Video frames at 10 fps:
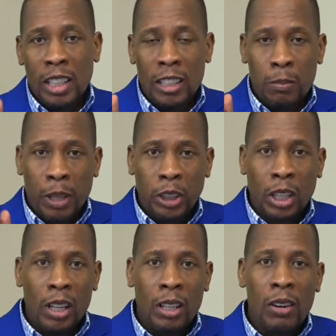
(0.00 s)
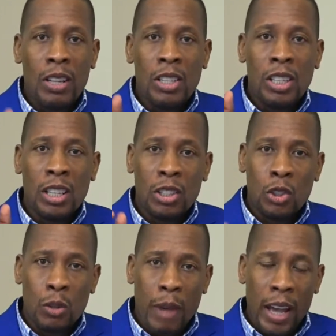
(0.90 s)
This is a special currency
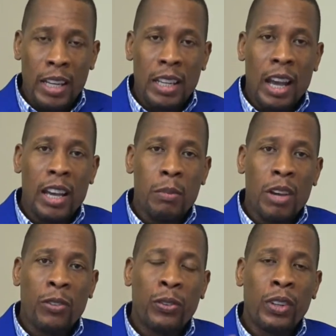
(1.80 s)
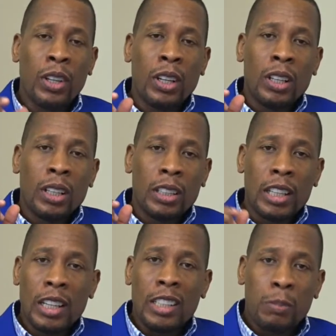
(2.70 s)
issued by the IMF.
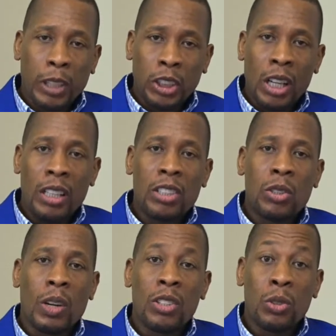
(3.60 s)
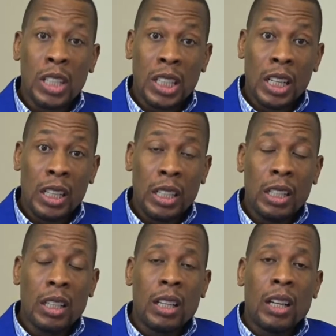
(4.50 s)
They did a special issuance
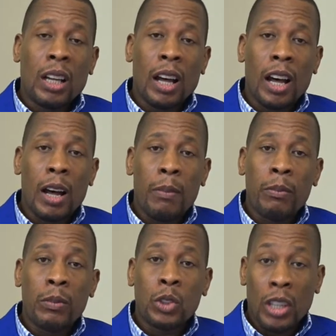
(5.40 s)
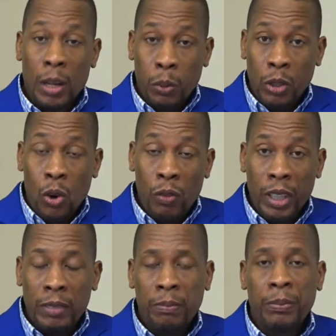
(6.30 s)
recently to help with
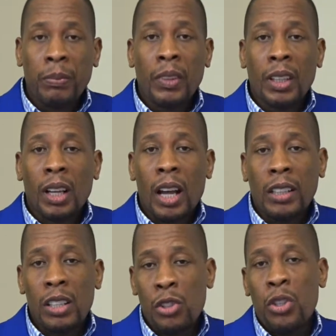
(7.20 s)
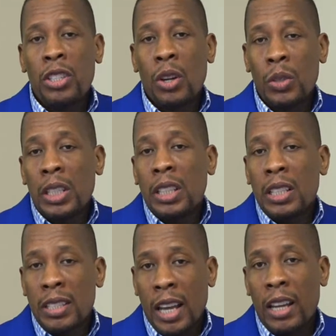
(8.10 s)
COVID. And countries now need
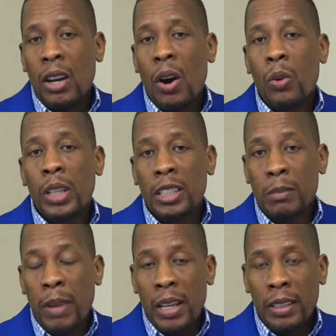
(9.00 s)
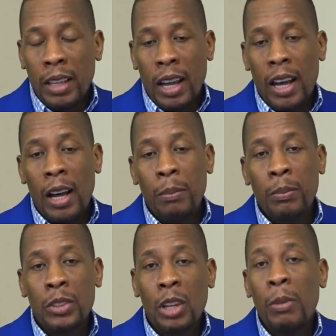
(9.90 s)
to decide how they spend.
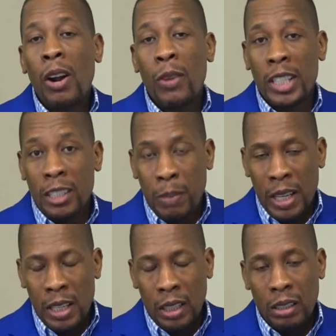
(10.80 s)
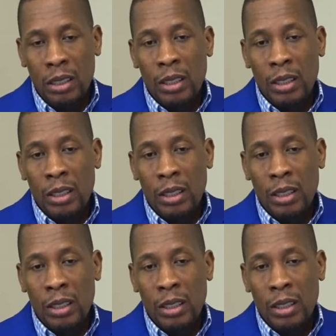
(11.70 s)
Some are already spending.